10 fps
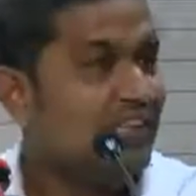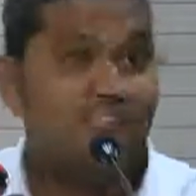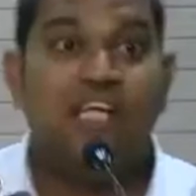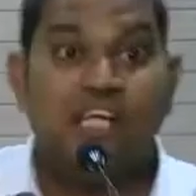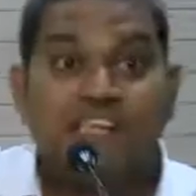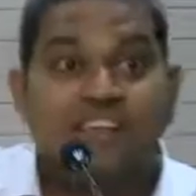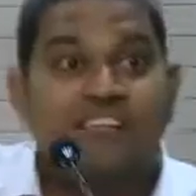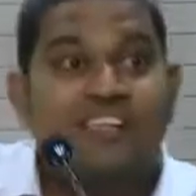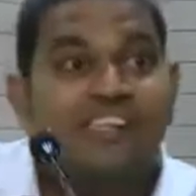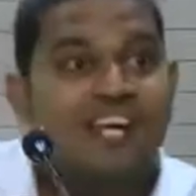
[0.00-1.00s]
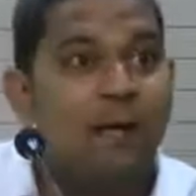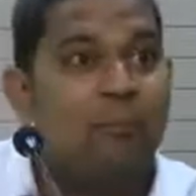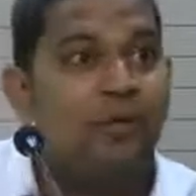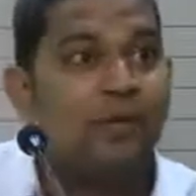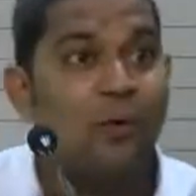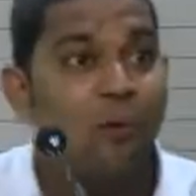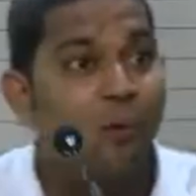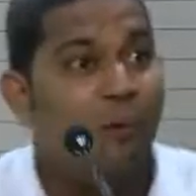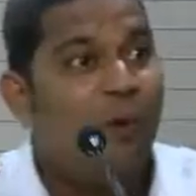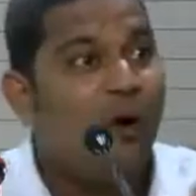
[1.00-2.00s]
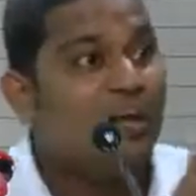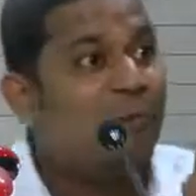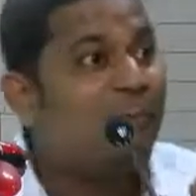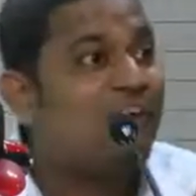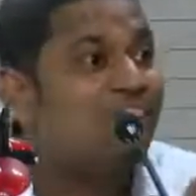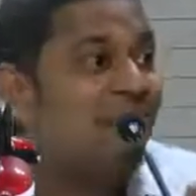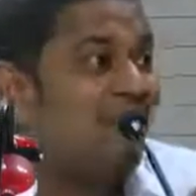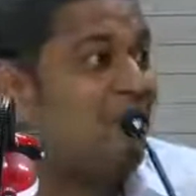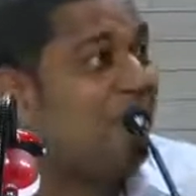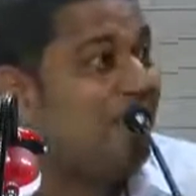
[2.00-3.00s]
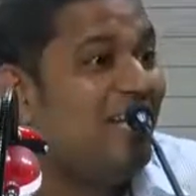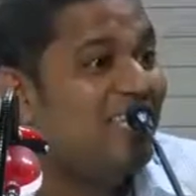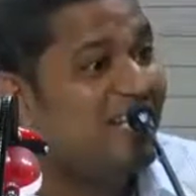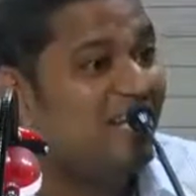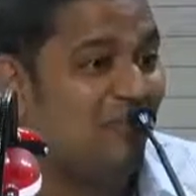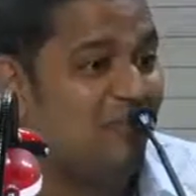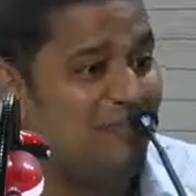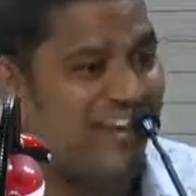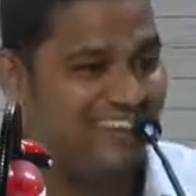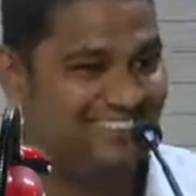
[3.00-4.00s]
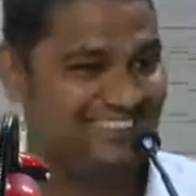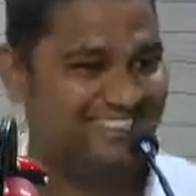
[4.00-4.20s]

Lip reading: She has never seen a computer. What a perfect combination it would be, na?